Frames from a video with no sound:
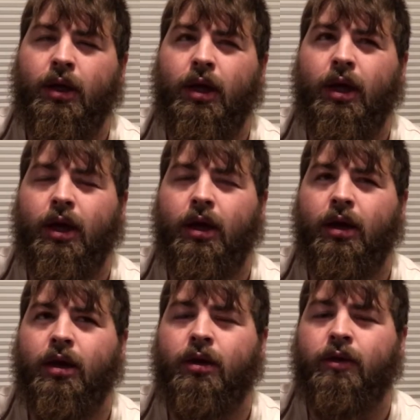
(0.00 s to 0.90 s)

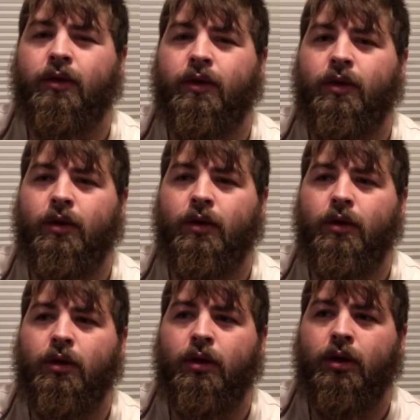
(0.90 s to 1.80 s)
and
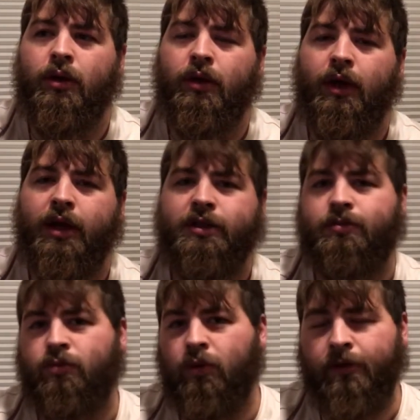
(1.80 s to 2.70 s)
that's
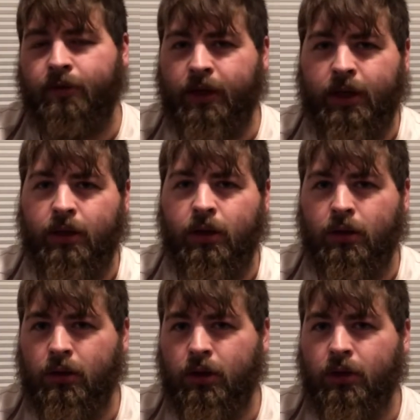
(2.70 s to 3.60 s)
roughly a
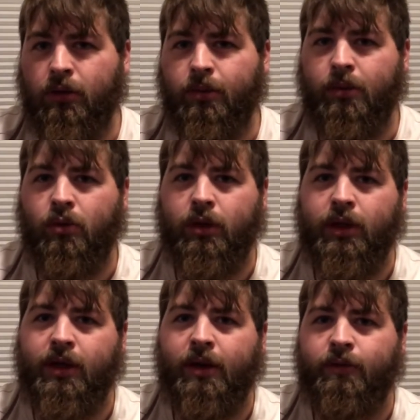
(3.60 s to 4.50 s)
little bit more than
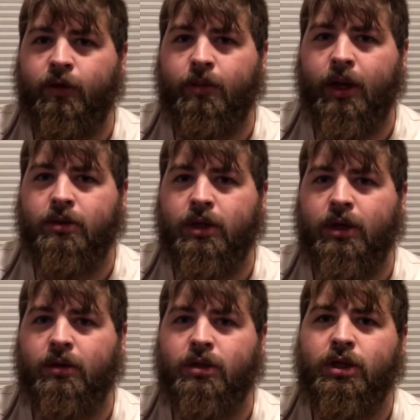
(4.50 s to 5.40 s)
10 foot-pounds of
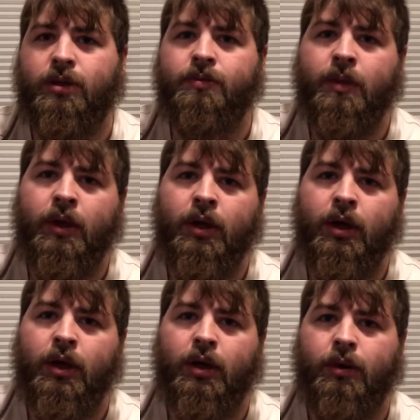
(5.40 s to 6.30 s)
energy.
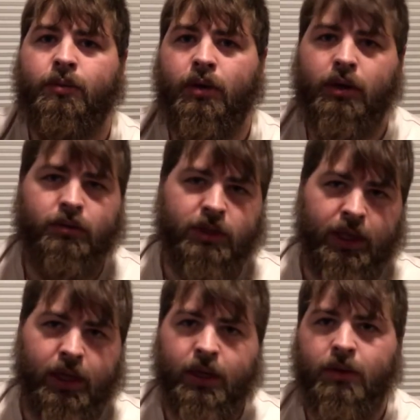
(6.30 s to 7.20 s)
But
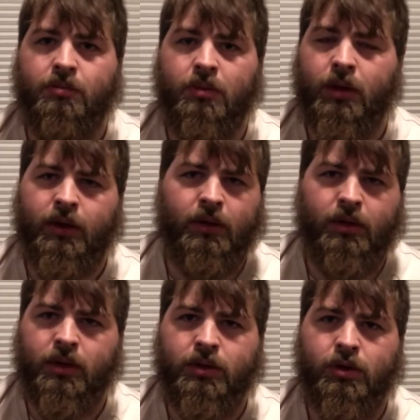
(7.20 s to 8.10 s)
today, I think
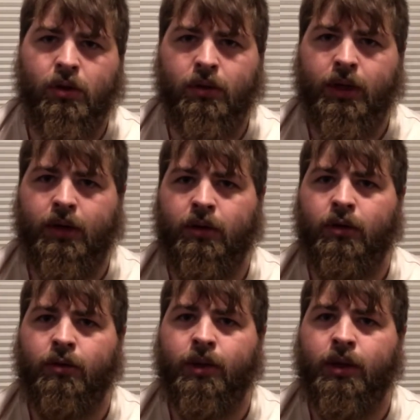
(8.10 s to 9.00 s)
because it's cold out a
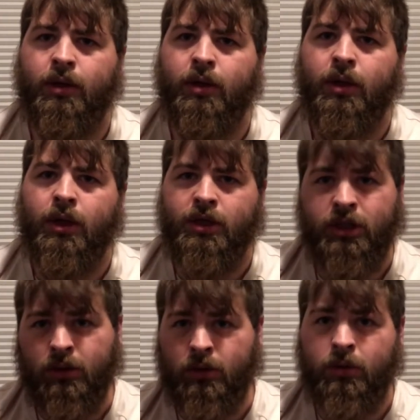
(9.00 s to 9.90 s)
little bit, it's
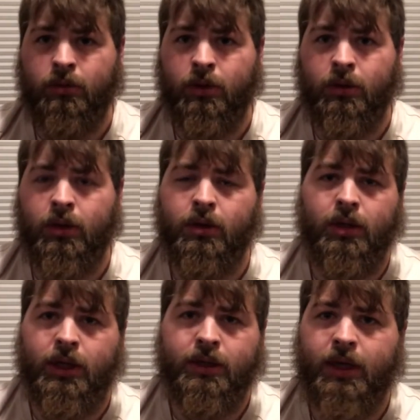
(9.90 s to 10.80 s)
still shooting real good.
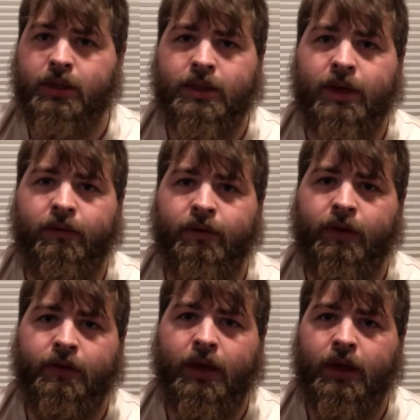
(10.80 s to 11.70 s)
Like that
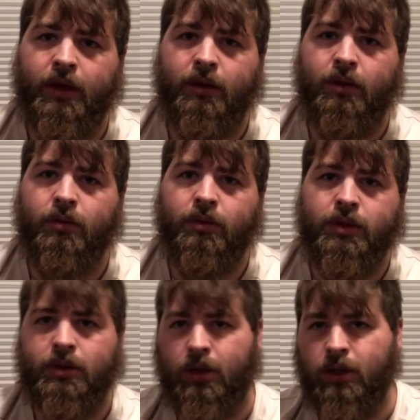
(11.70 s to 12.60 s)
715
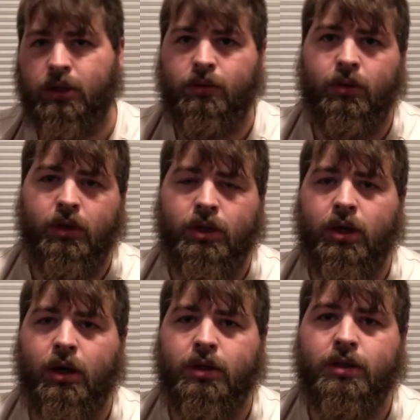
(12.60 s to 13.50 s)
was actually one of the
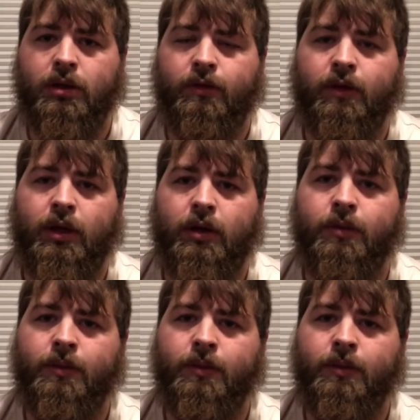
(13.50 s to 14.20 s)
shots on the video.